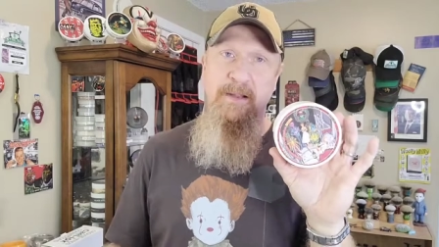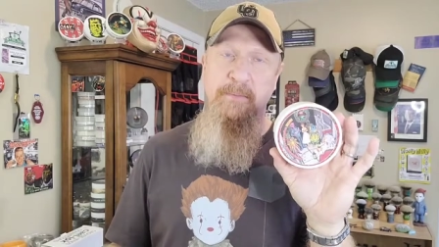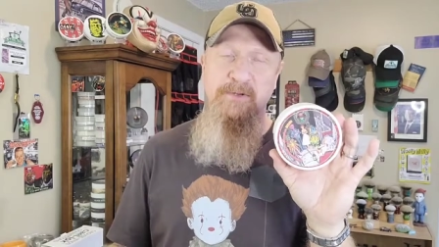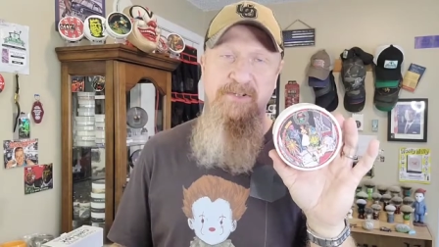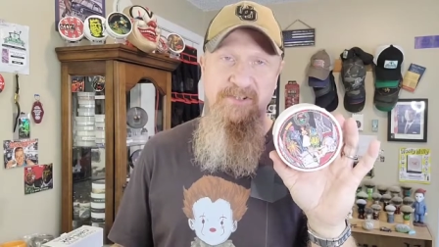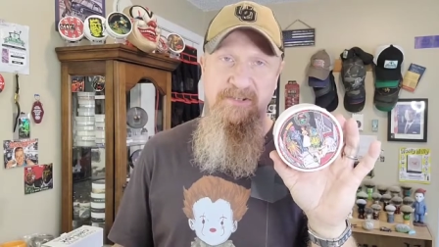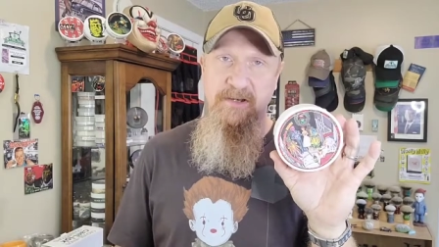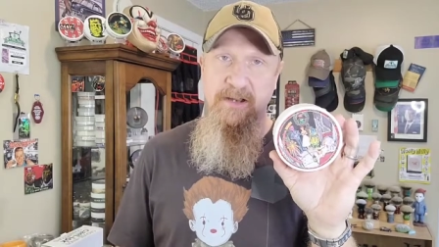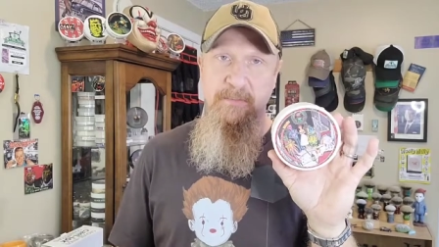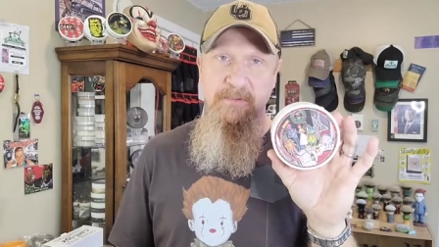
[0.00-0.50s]
I'm a,
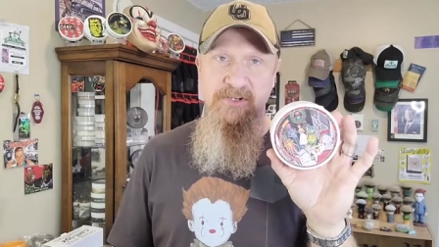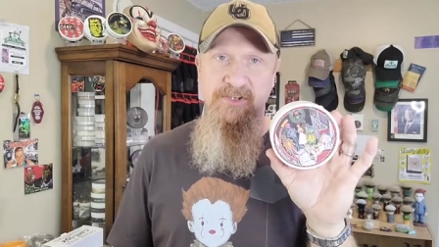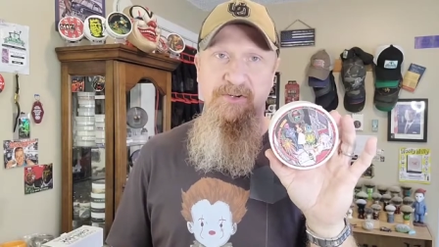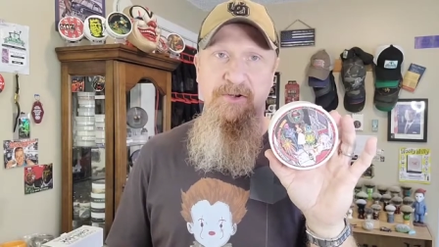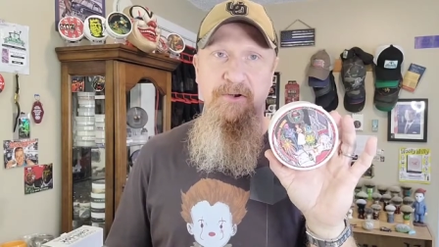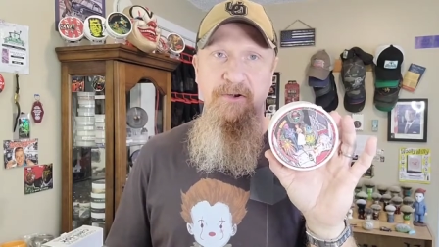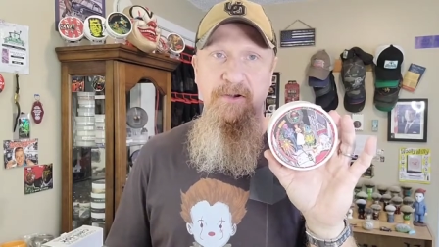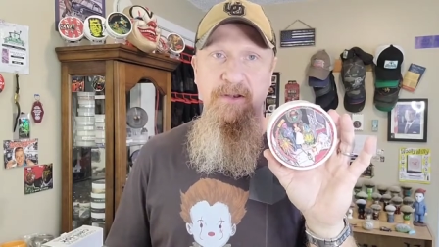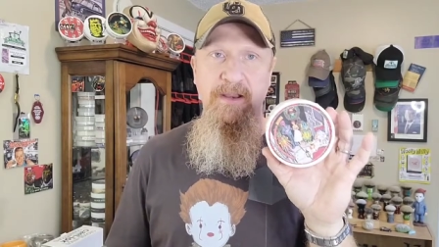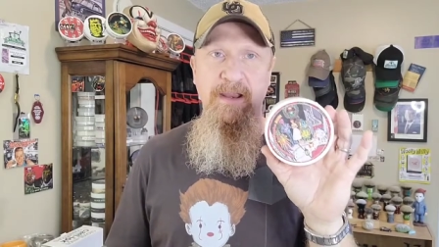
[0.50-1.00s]
I'm a
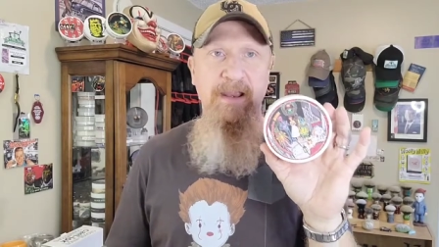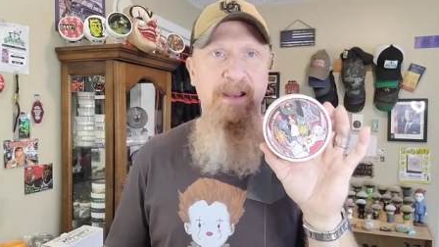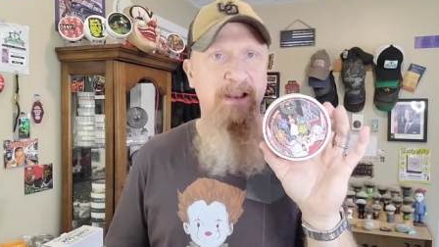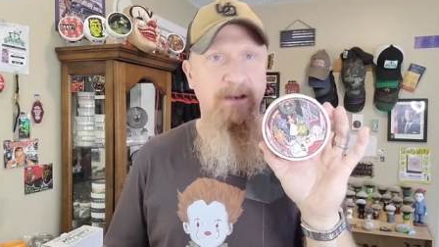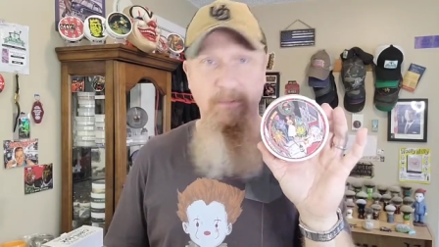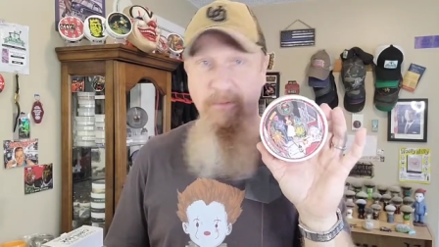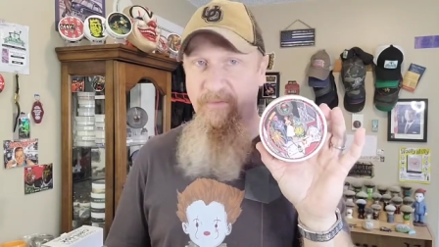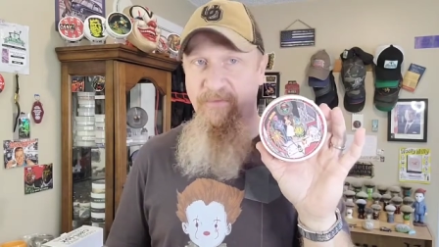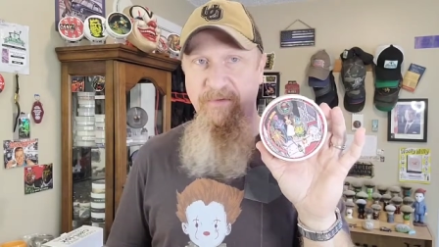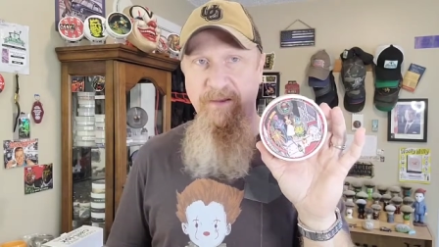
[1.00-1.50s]
nerd and
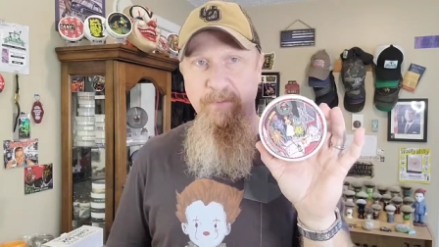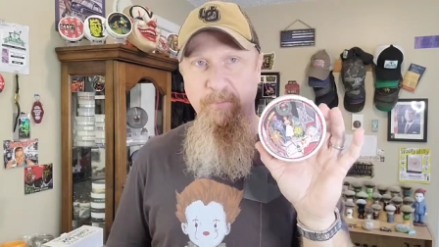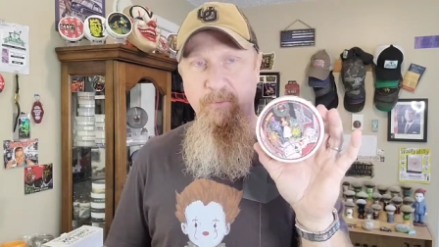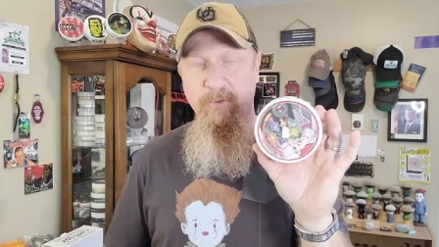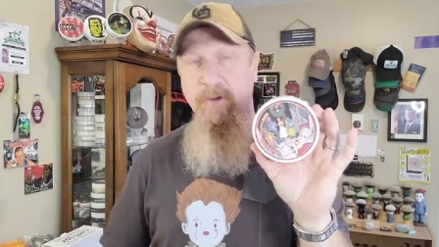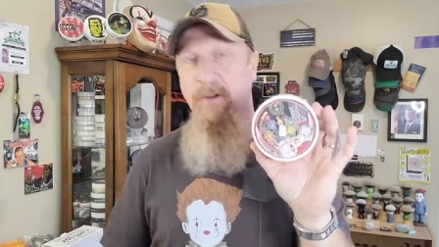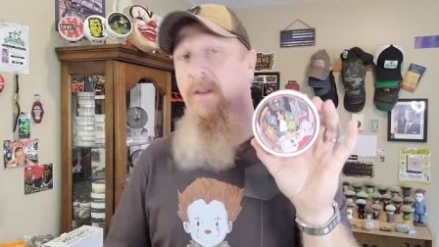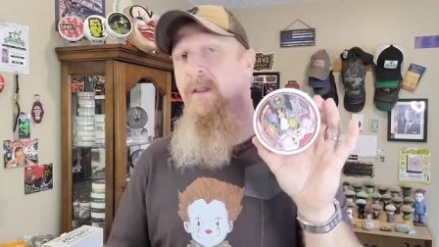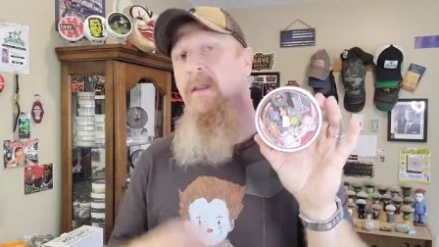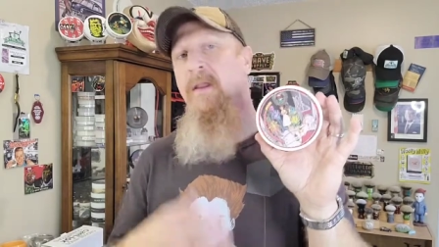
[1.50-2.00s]
I'm a
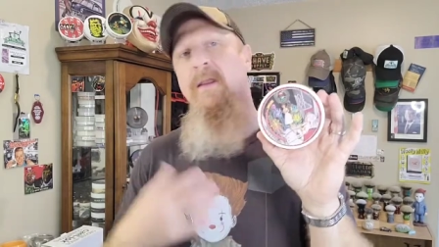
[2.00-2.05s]
fanboy.